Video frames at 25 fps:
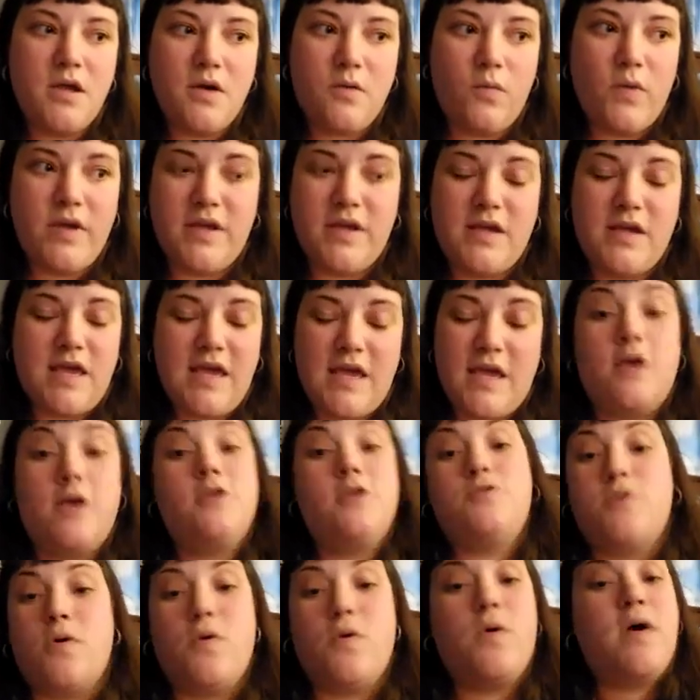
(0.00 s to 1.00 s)
we can't
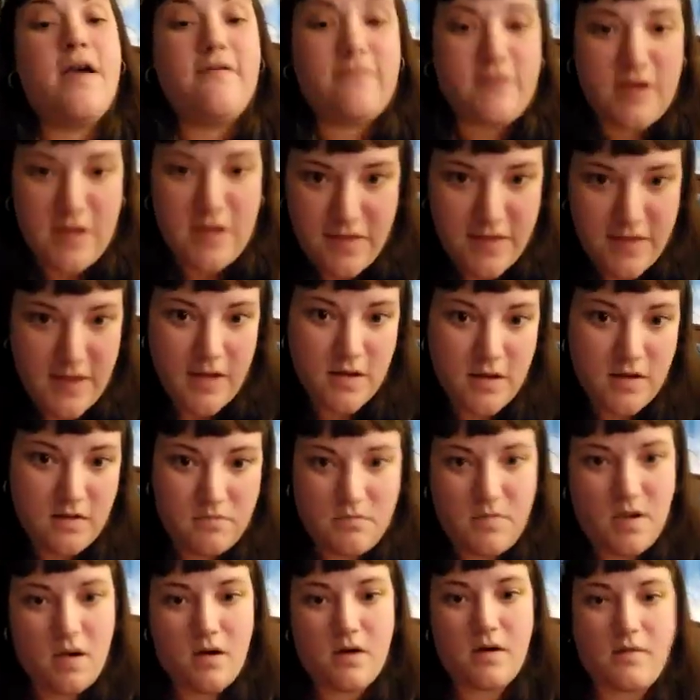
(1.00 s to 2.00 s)
control
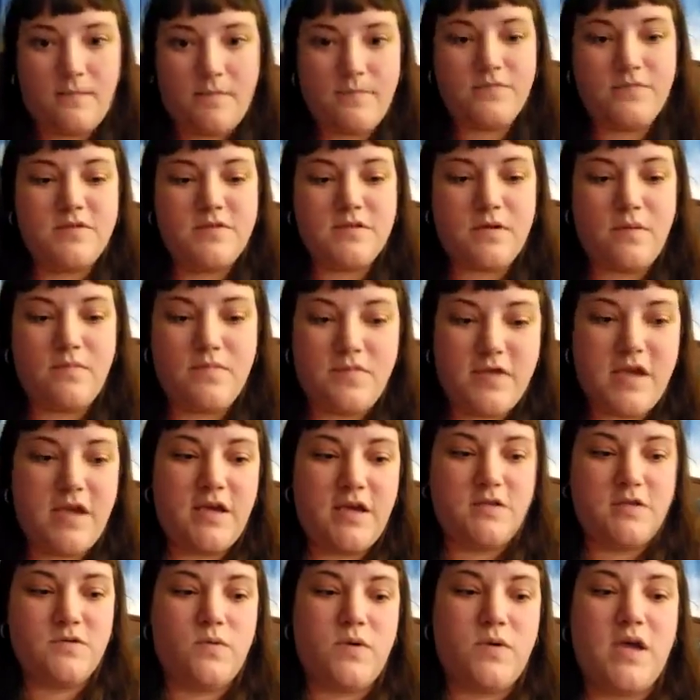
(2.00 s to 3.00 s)
everything. Some
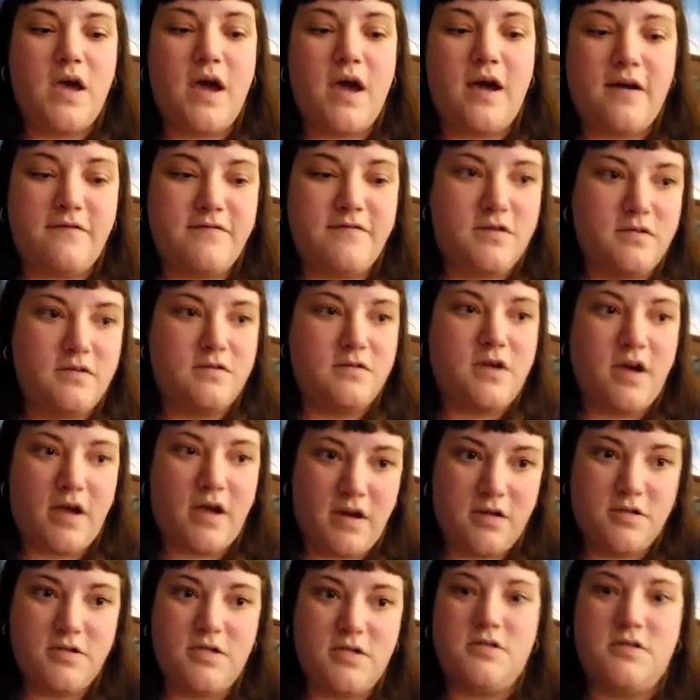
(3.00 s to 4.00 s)
things we have to
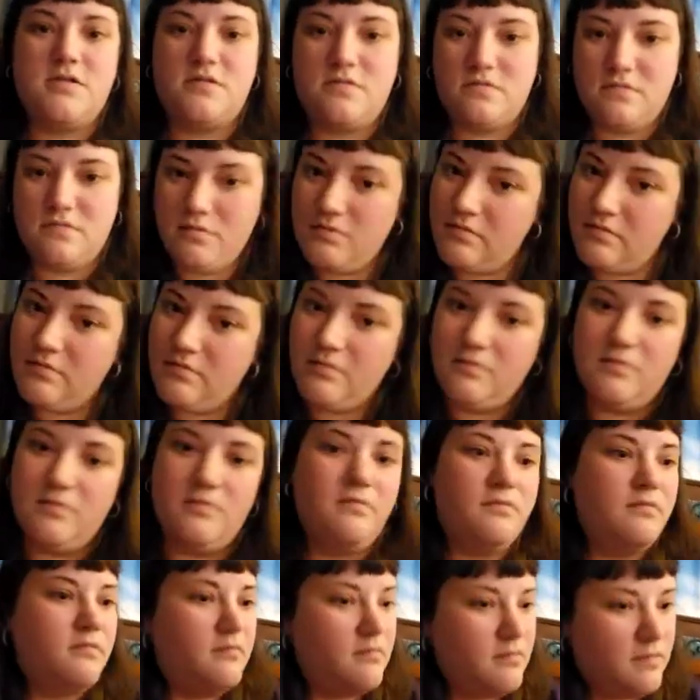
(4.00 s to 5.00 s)
kind of just
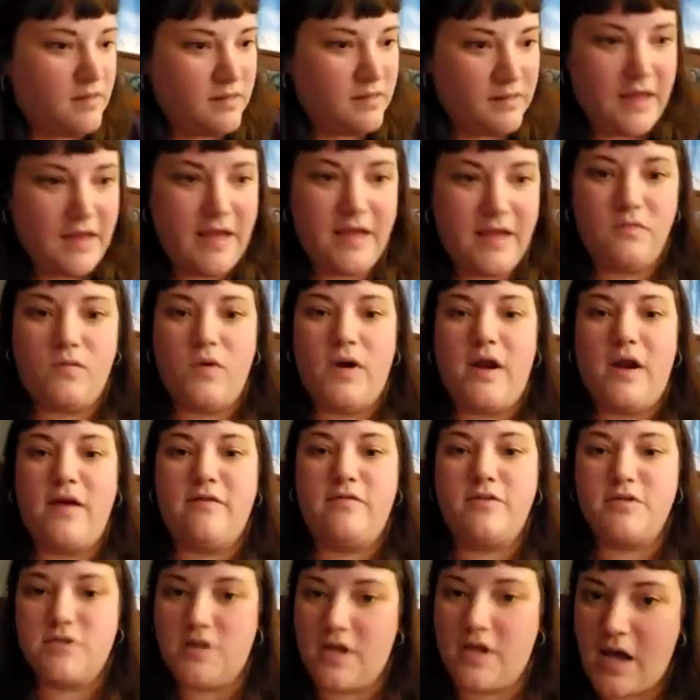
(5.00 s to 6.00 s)
let
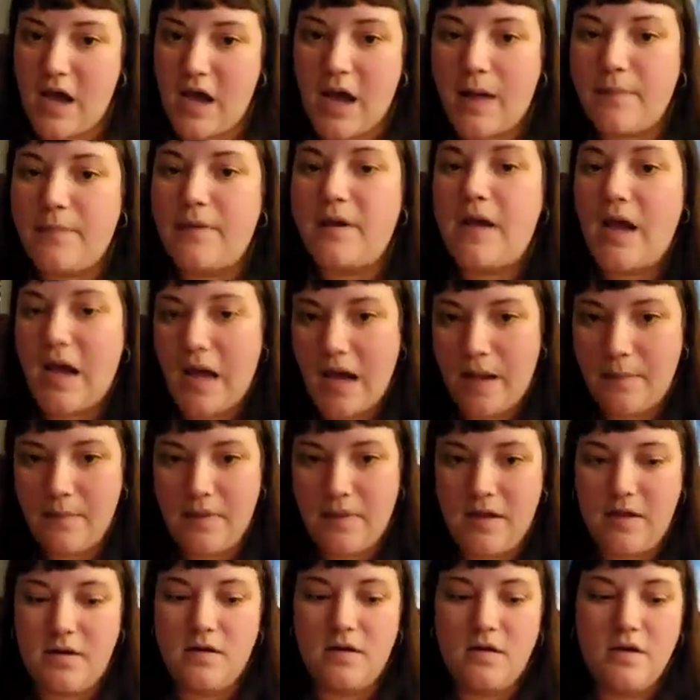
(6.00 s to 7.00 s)
whatever's going to happen
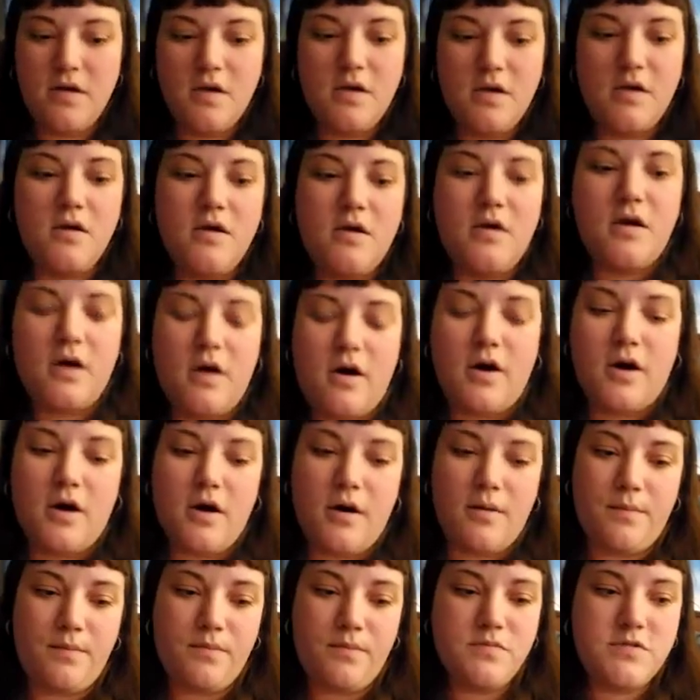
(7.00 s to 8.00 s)
happen.
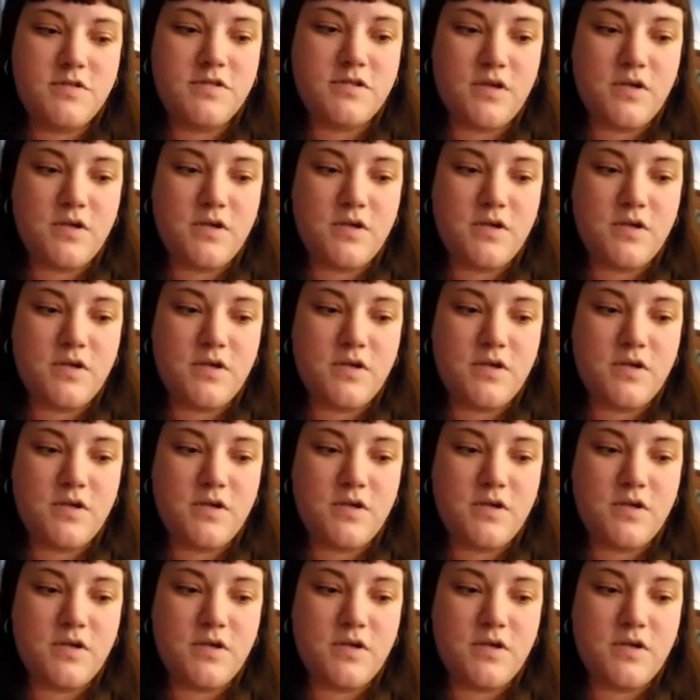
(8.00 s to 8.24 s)
And